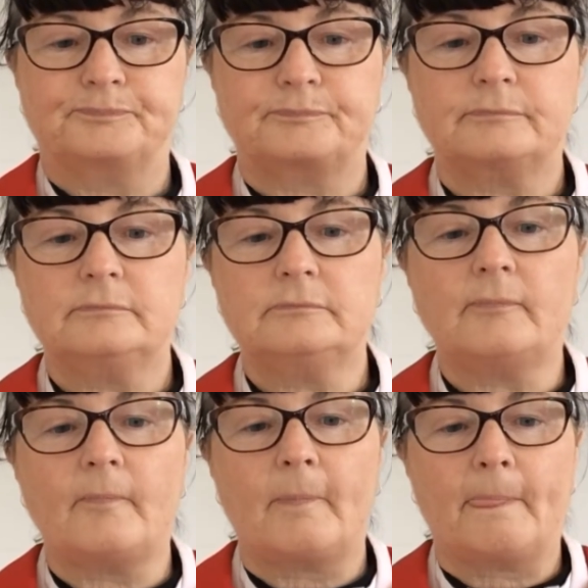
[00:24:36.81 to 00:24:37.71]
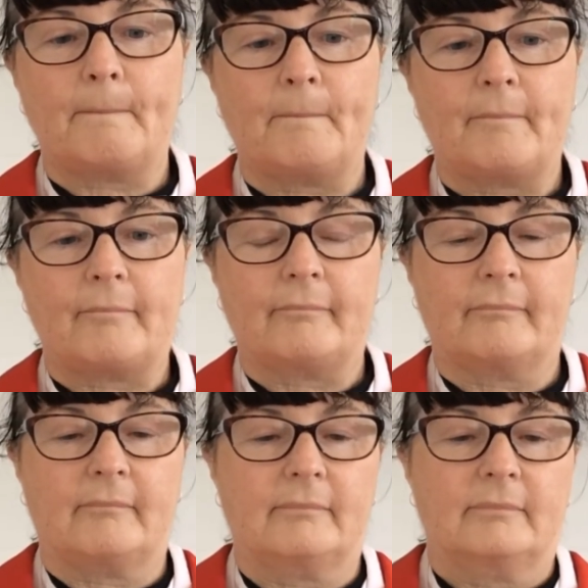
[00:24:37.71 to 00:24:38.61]

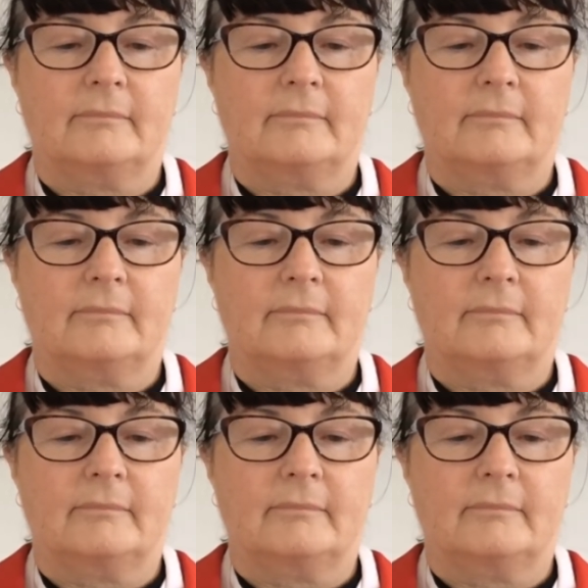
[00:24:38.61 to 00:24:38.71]
(no one is talking)